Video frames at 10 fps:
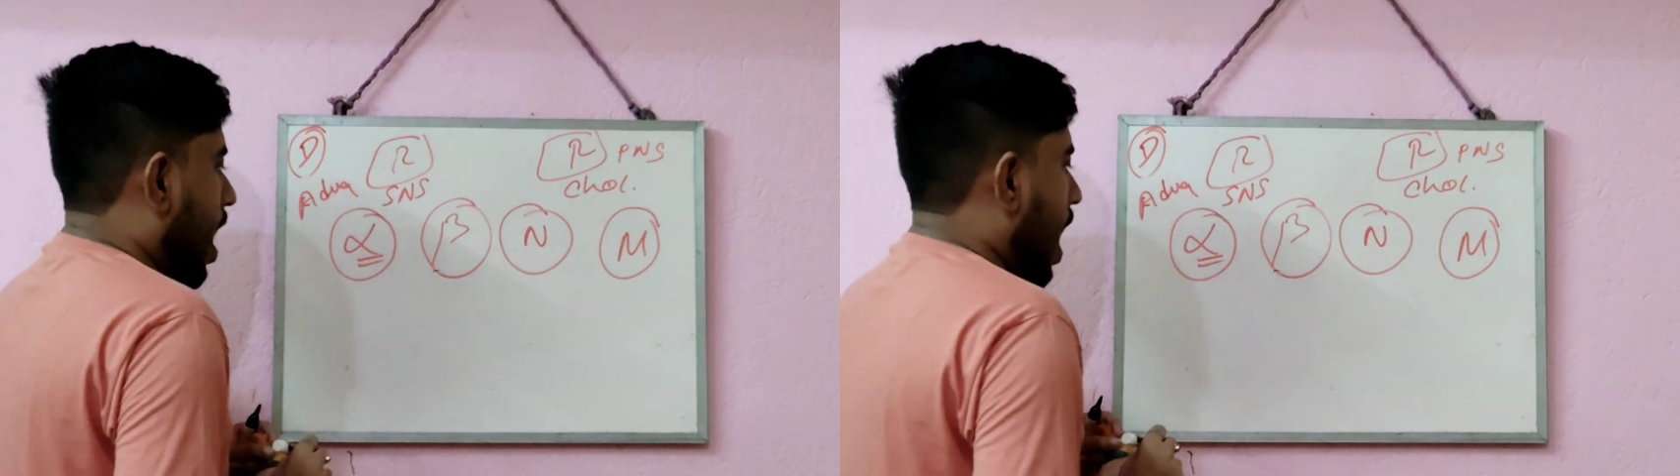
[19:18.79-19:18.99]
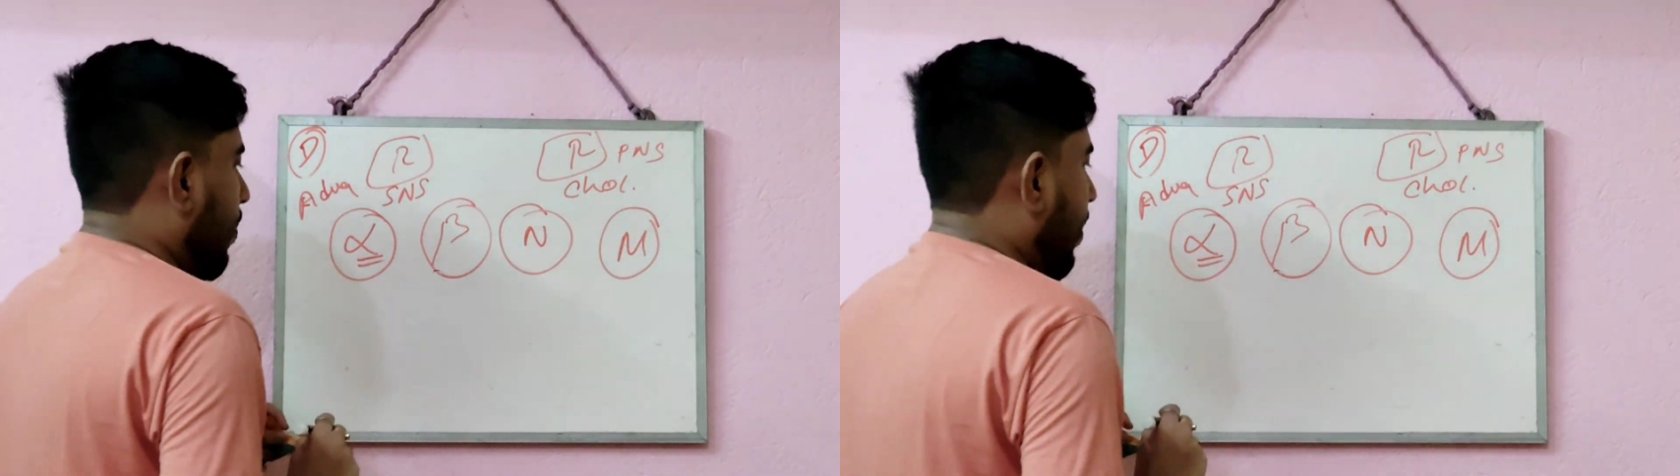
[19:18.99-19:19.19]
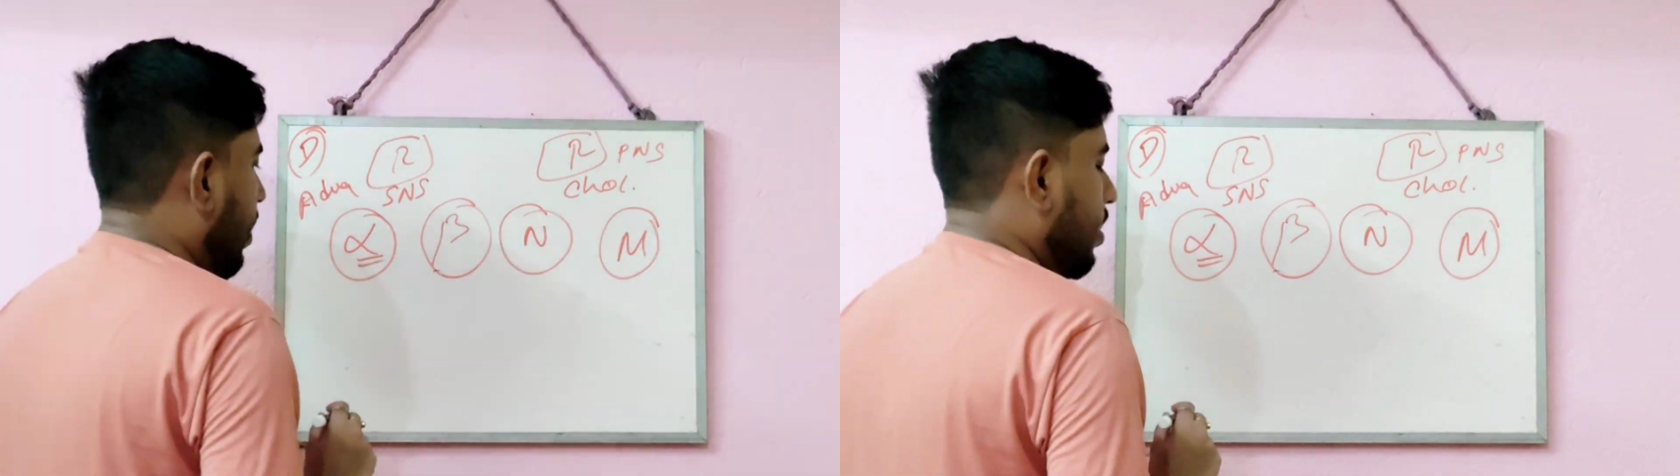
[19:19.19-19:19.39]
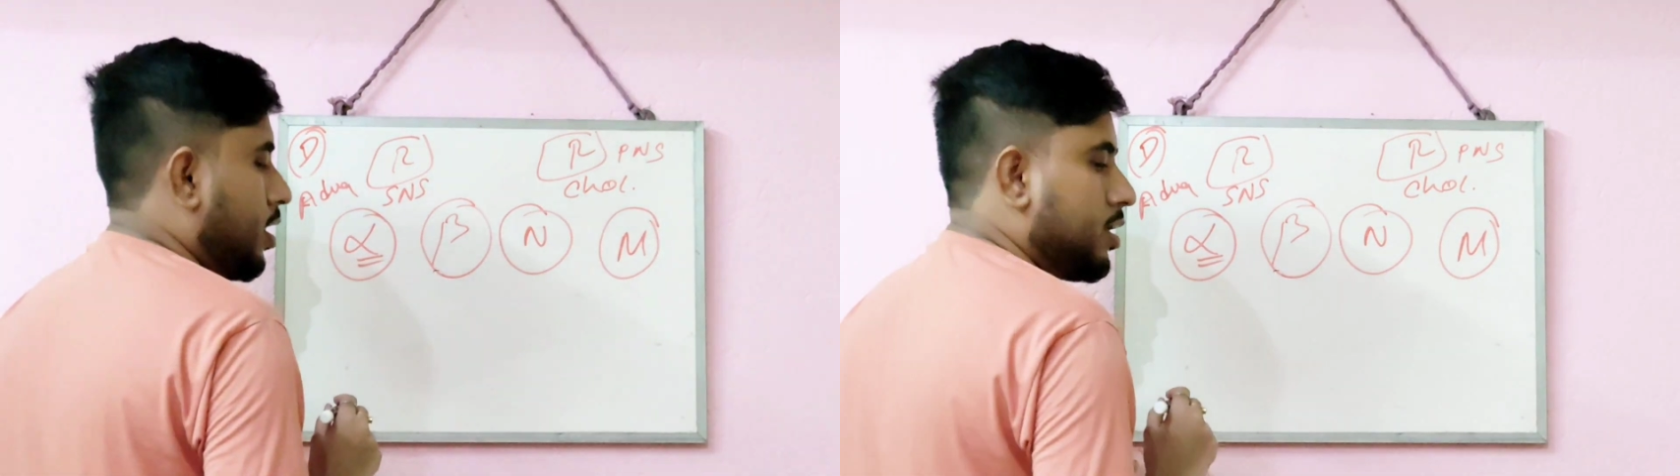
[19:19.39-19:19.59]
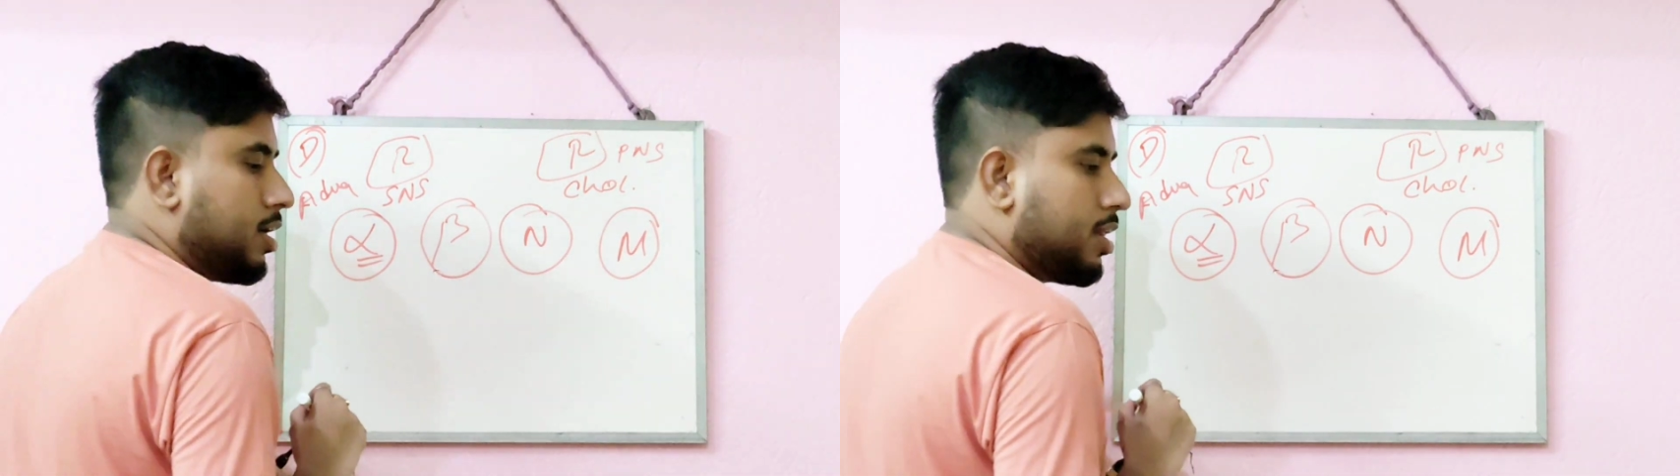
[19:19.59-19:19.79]
Alpha
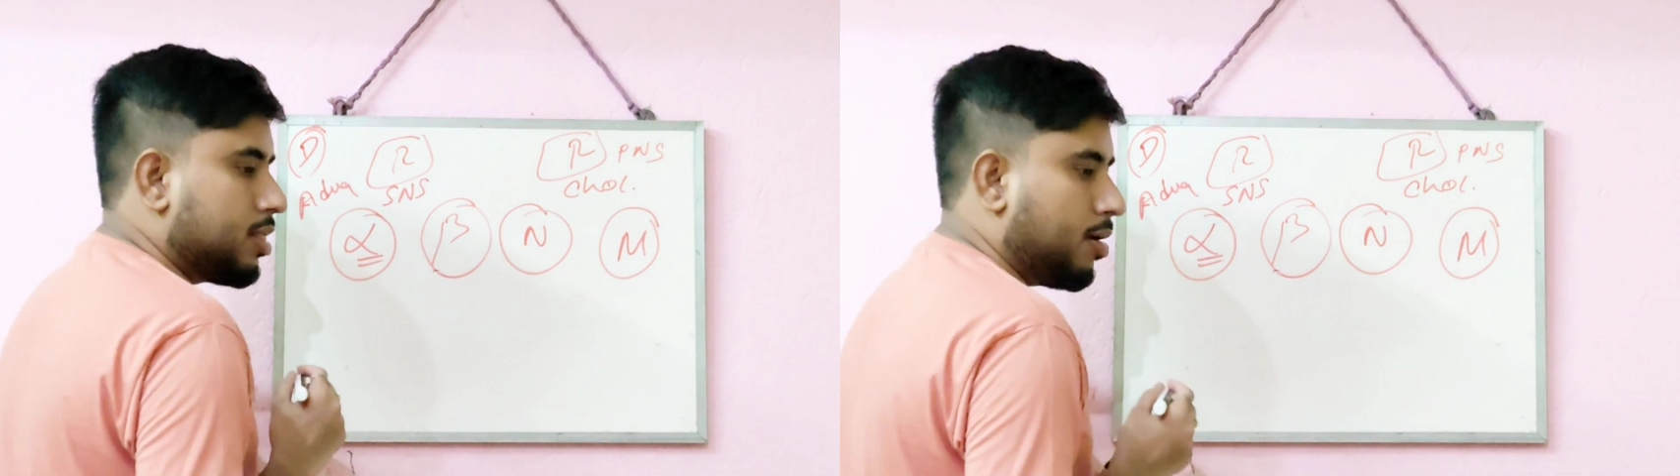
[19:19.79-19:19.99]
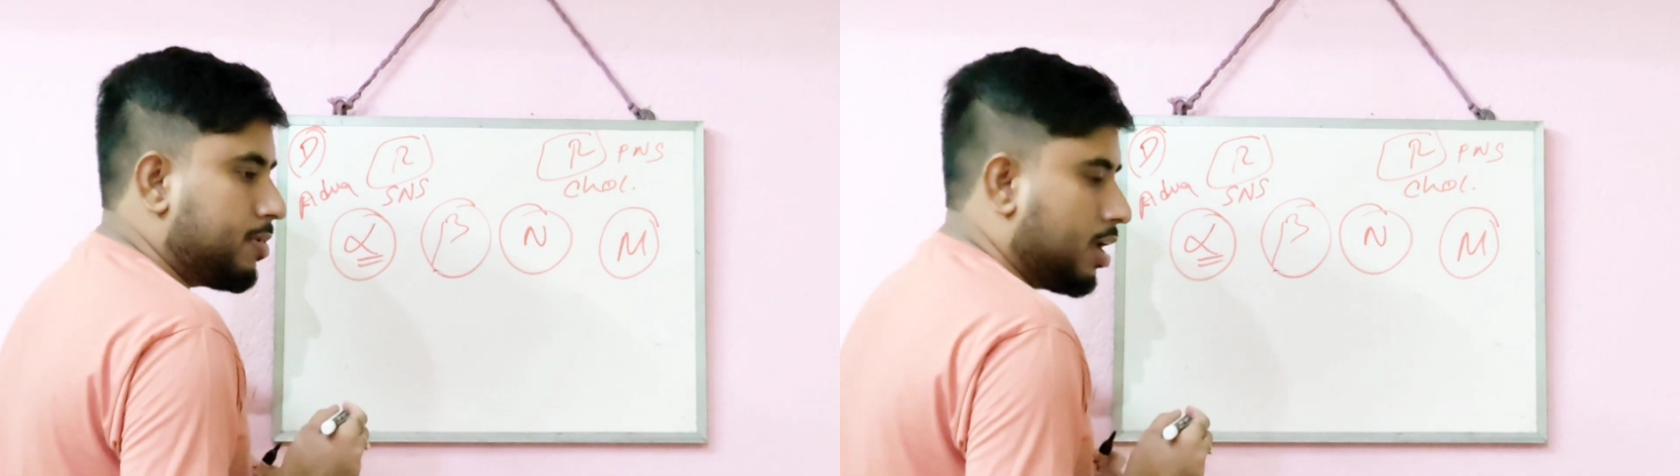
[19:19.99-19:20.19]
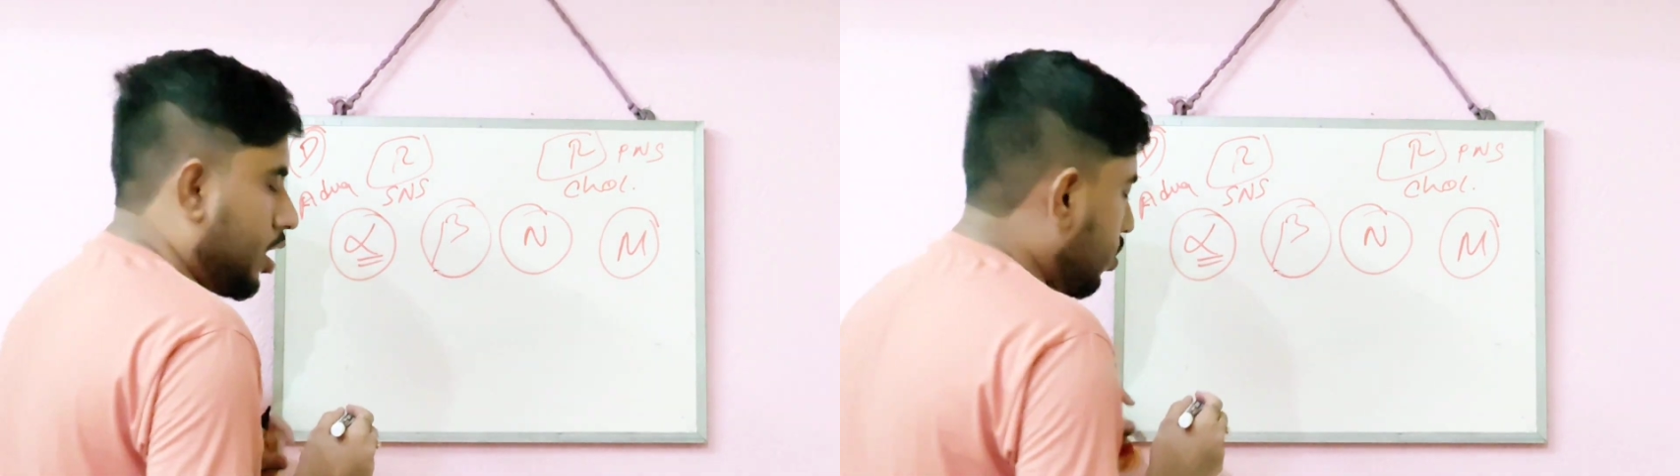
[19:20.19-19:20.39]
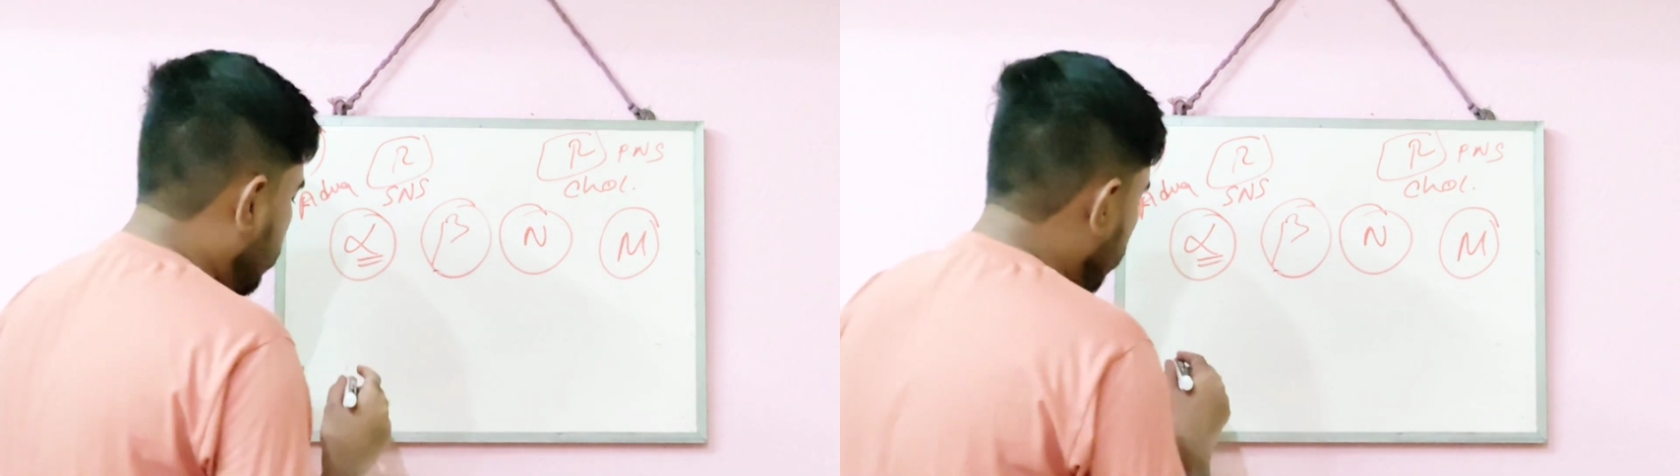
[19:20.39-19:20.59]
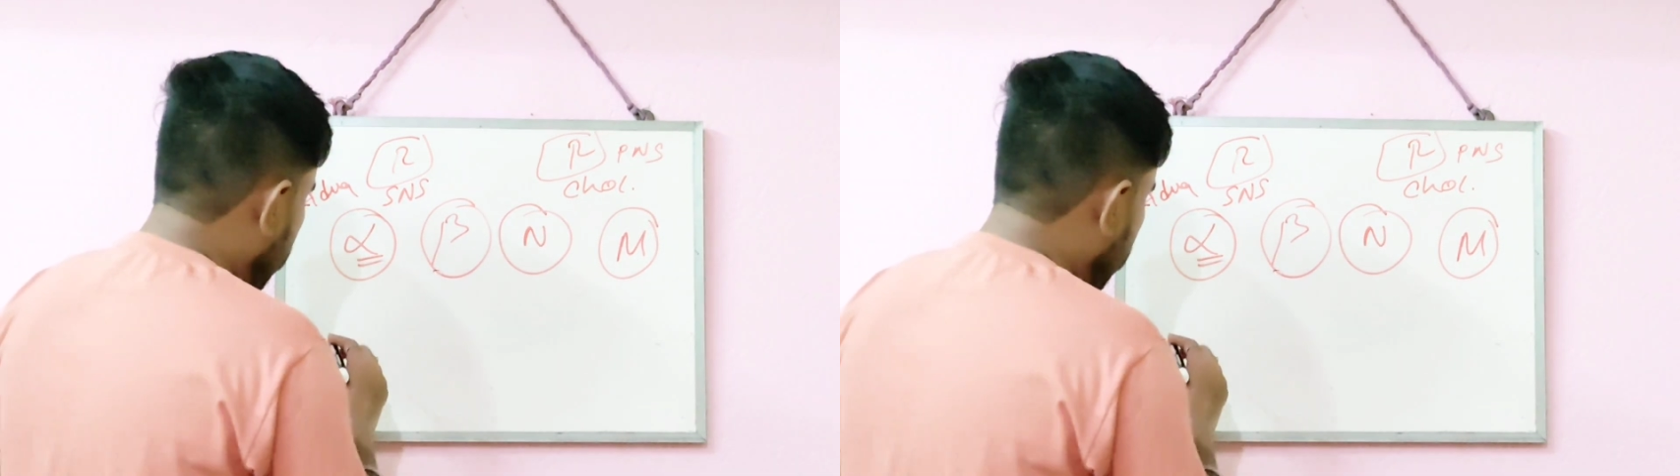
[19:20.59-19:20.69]
adrenergic receptor has